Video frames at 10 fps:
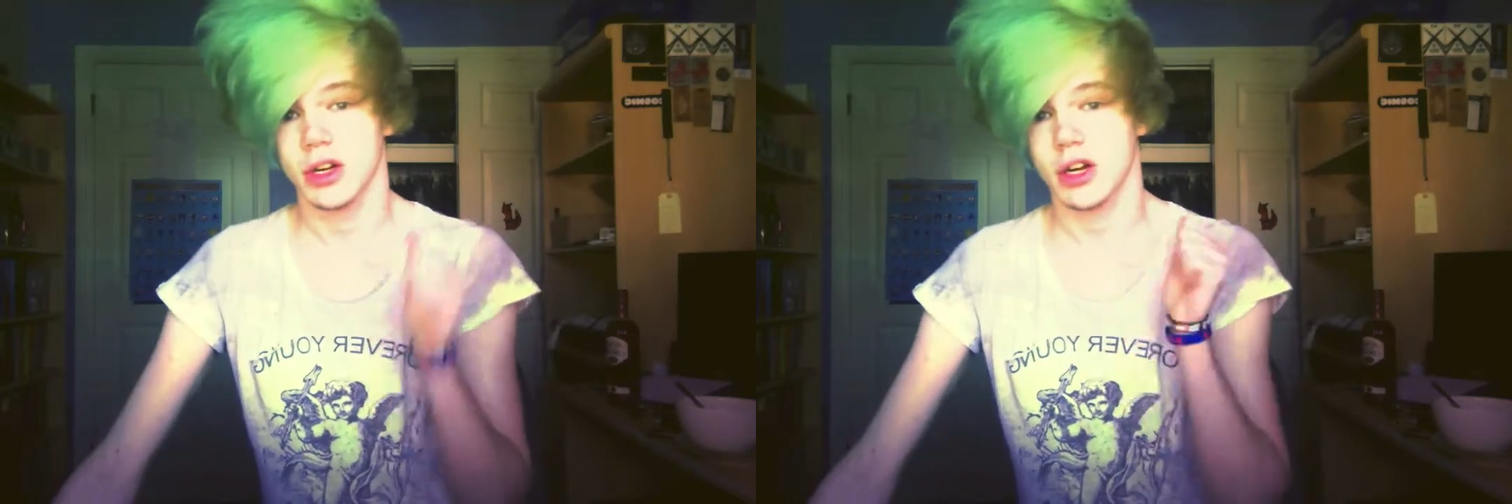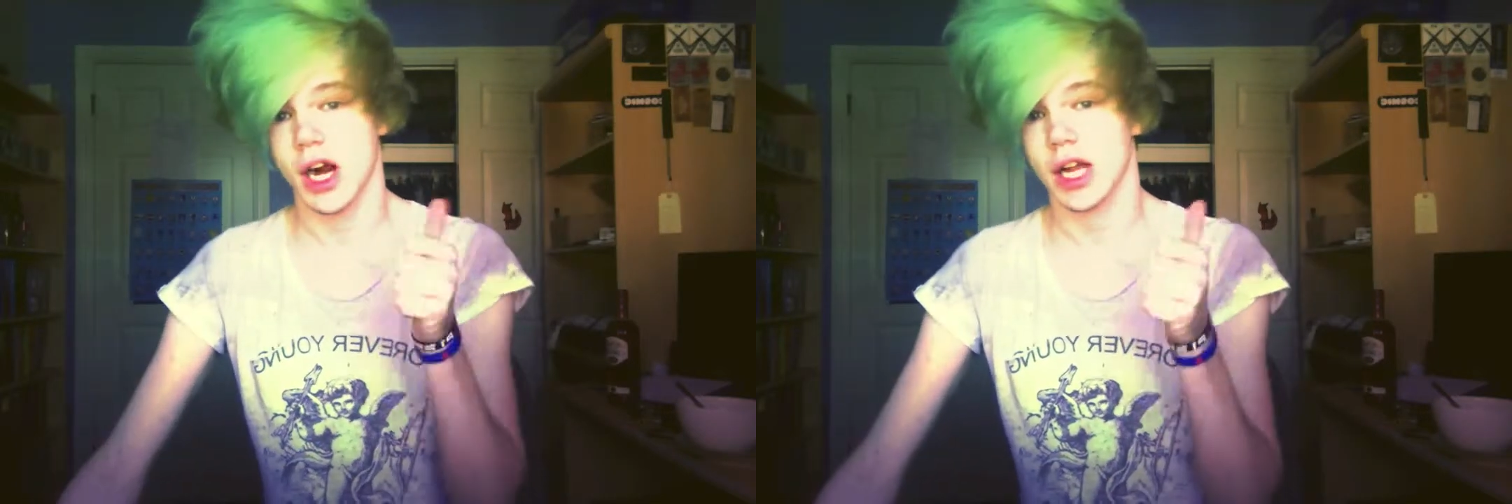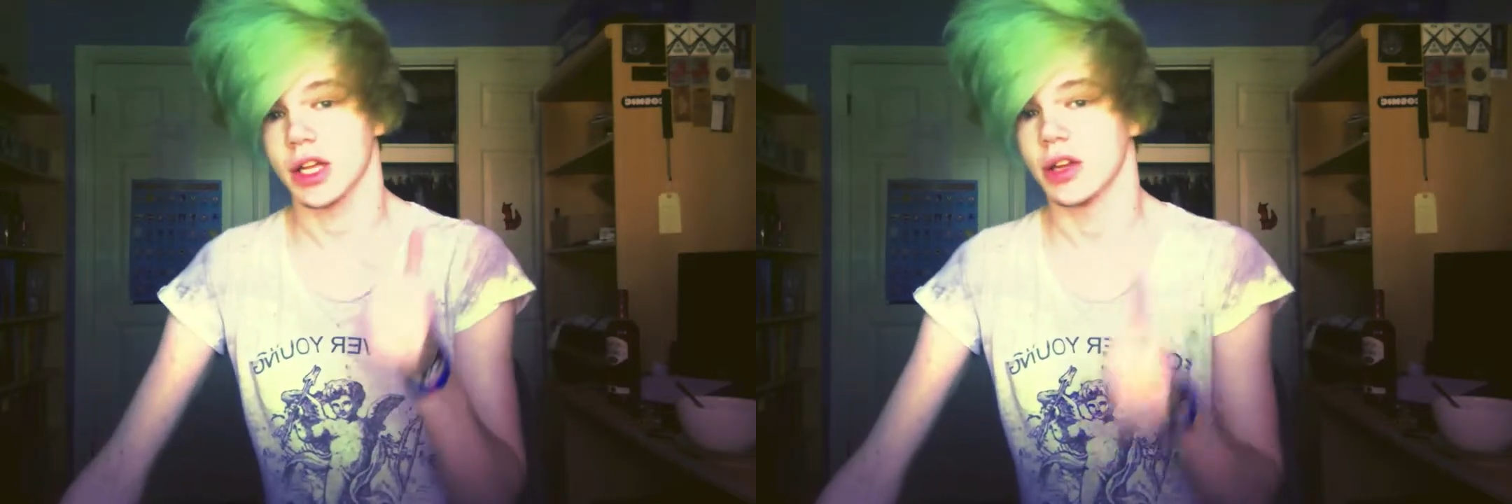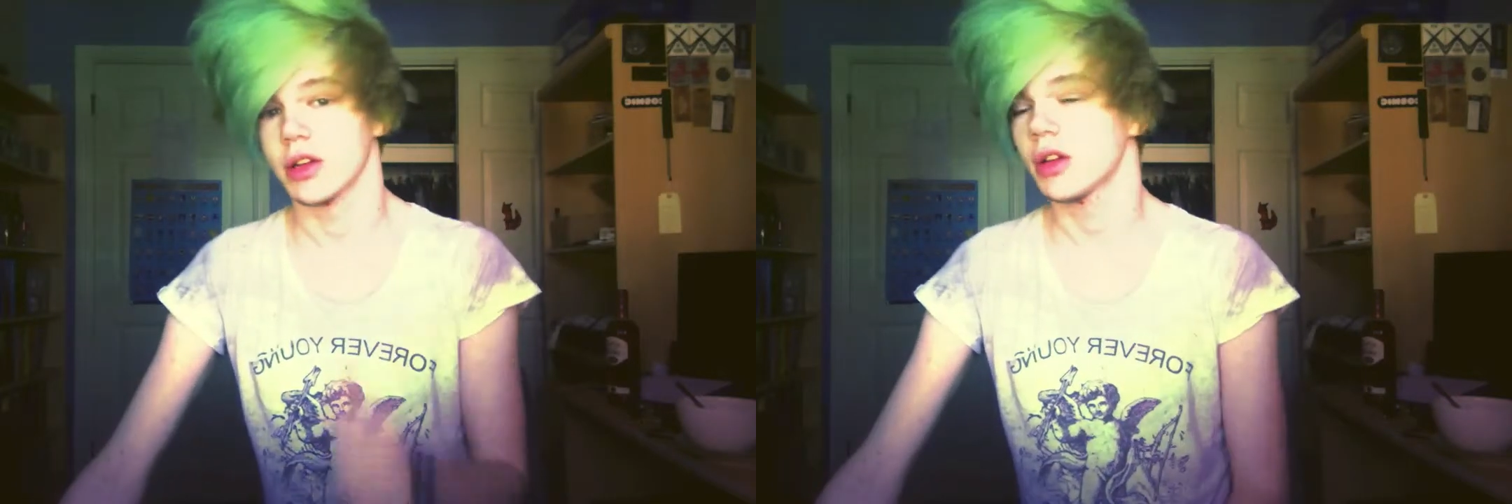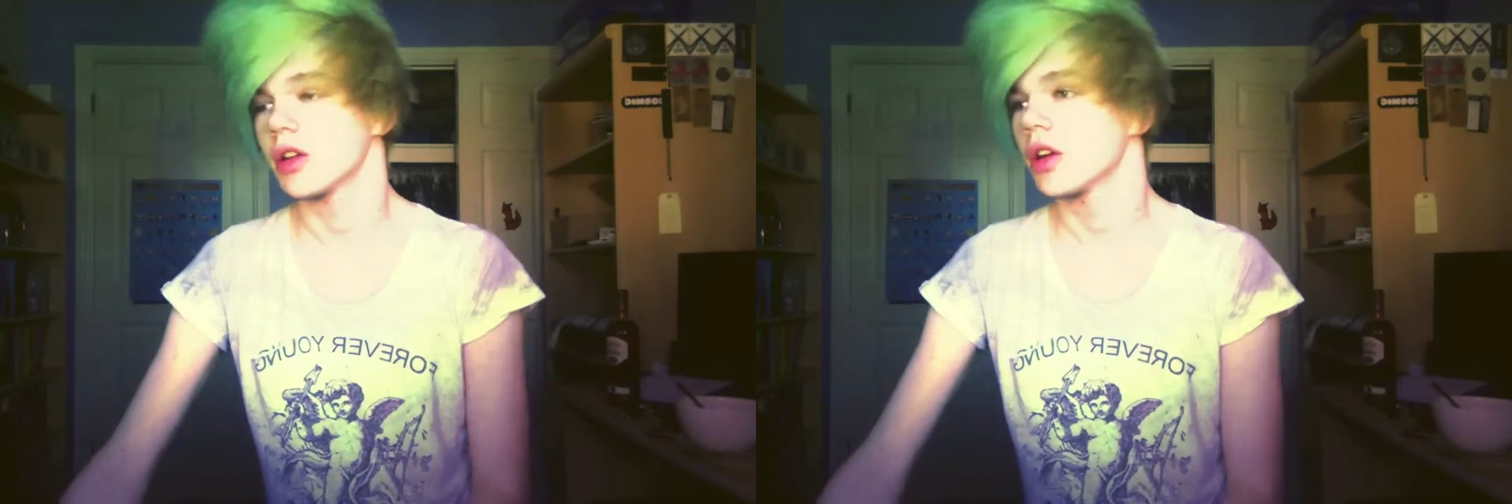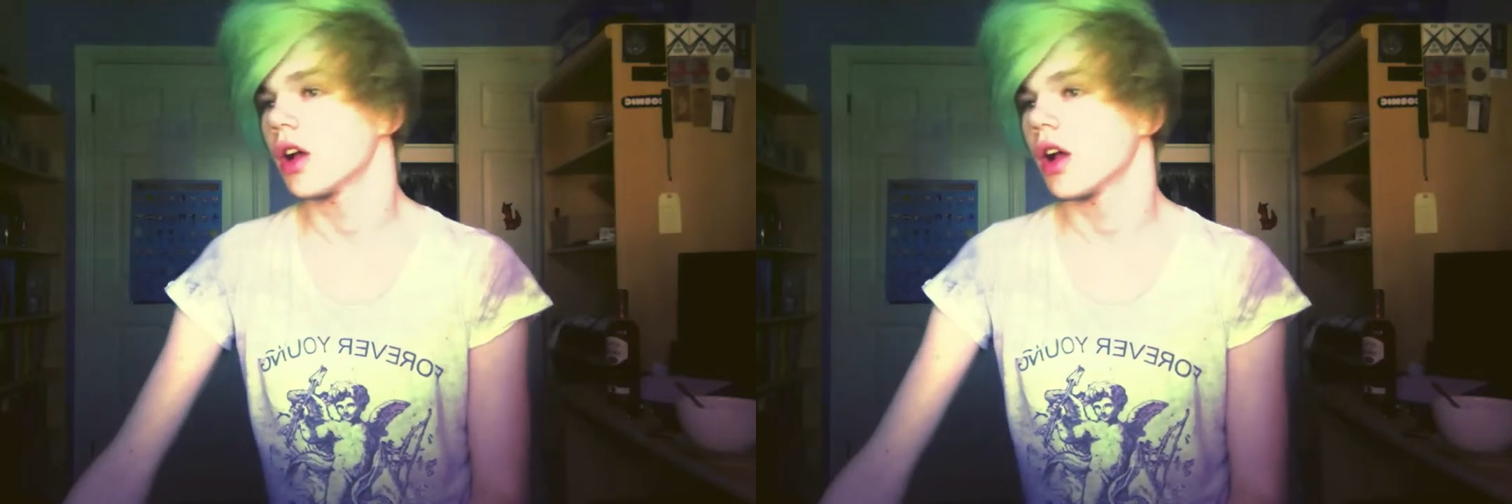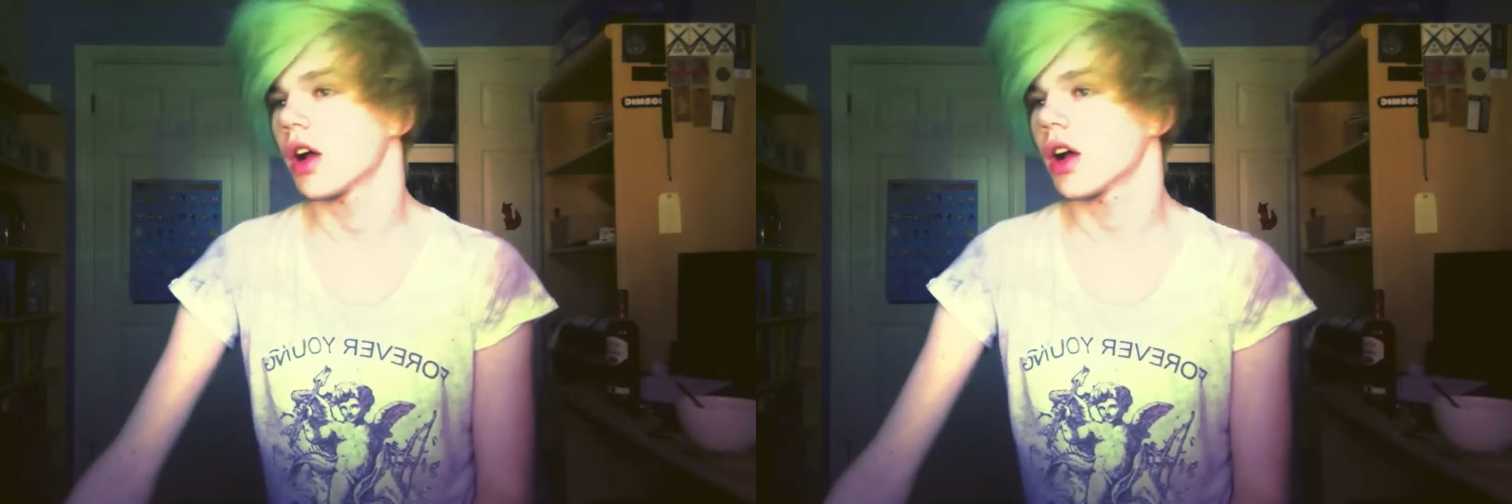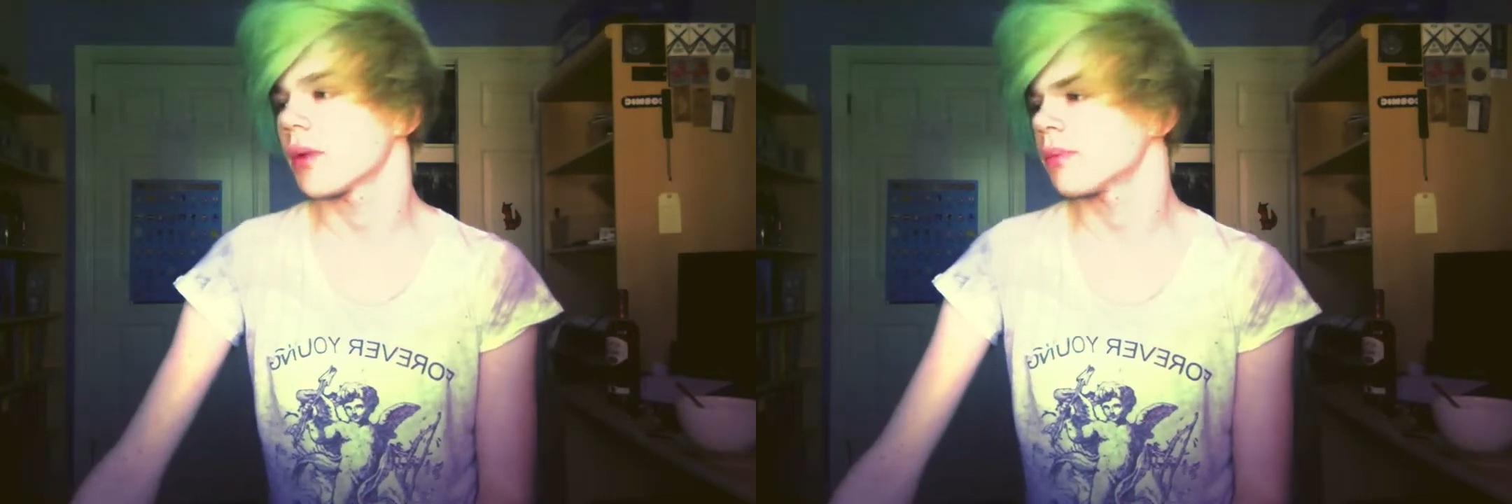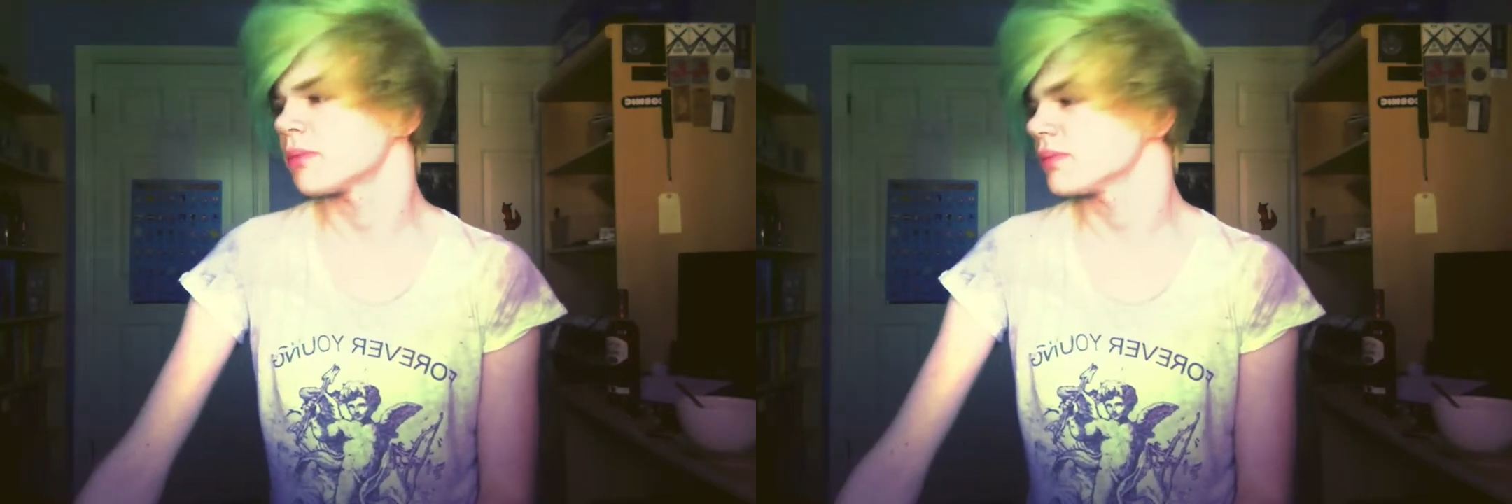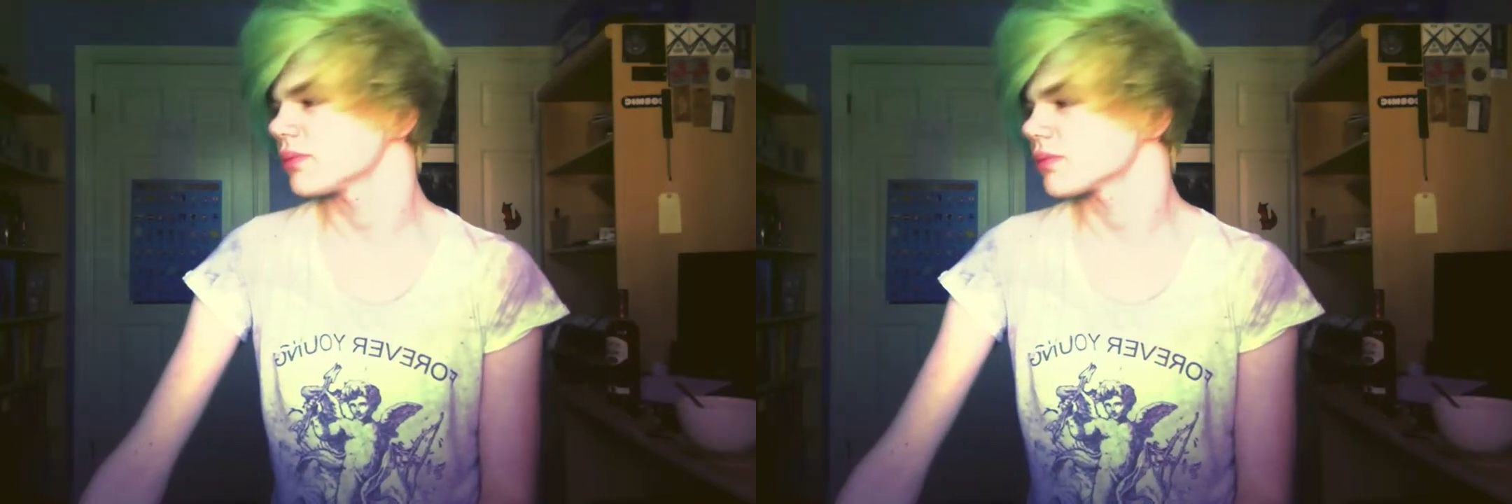Cracking. Um,